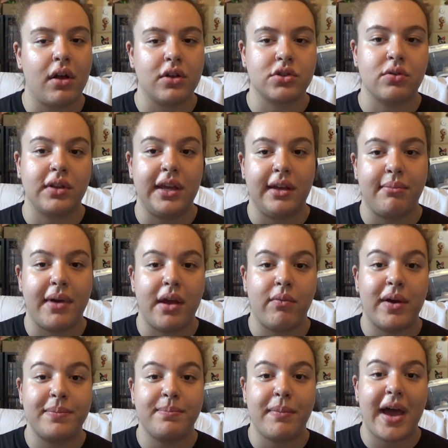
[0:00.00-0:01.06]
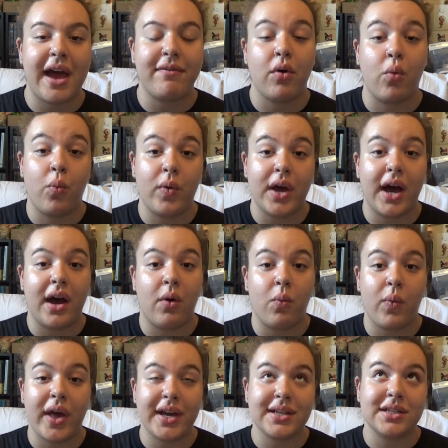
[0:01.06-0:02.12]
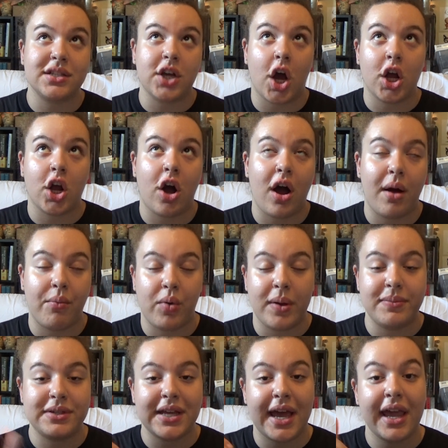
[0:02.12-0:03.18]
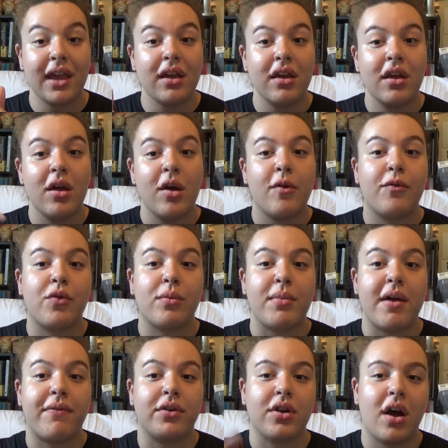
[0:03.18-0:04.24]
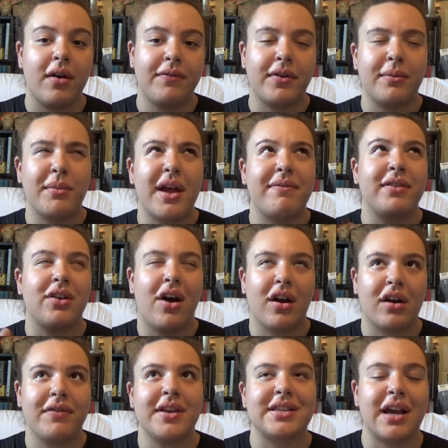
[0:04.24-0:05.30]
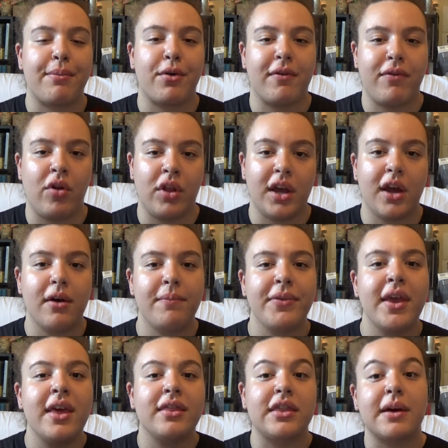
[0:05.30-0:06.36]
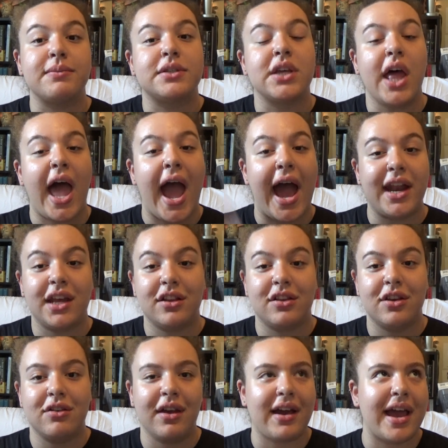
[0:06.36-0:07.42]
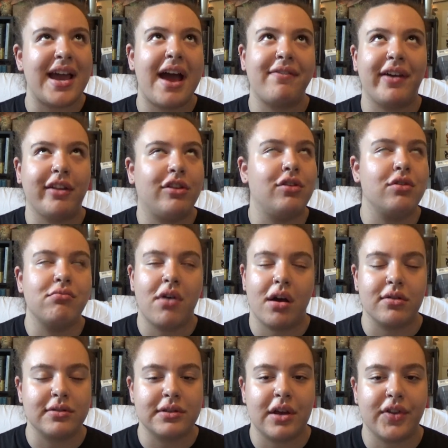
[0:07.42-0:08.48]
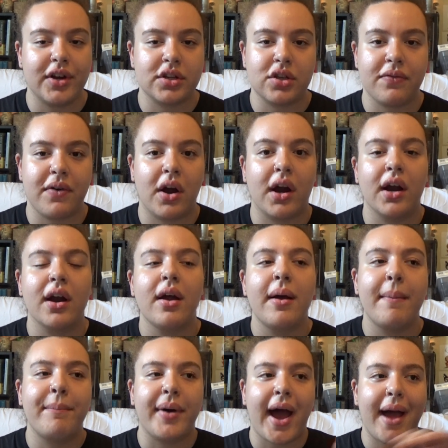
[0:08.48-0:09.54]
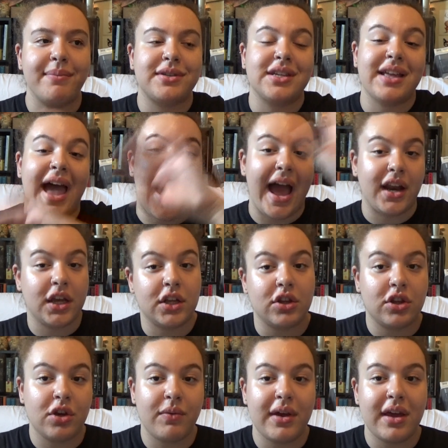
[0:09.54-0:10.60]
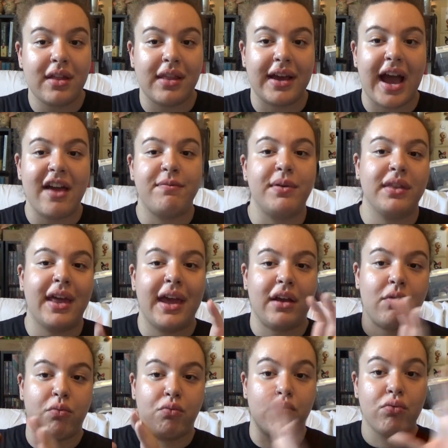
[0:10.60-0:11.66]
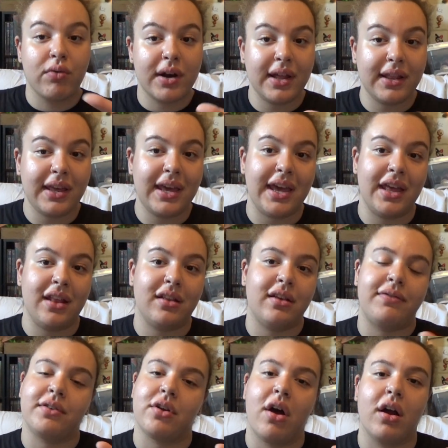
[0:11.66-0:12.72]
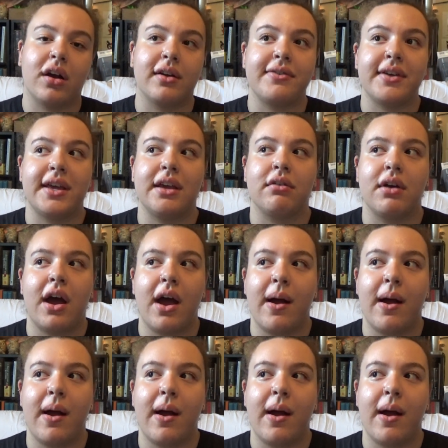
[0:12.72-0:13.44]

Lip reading: I'll also link my web. I have a Wix.com website for my photography. It's like a portfolio that I'm still adding to. Like, I have like 2 models on there so far, but I'm still adding to it. Like, I've been like really into photography.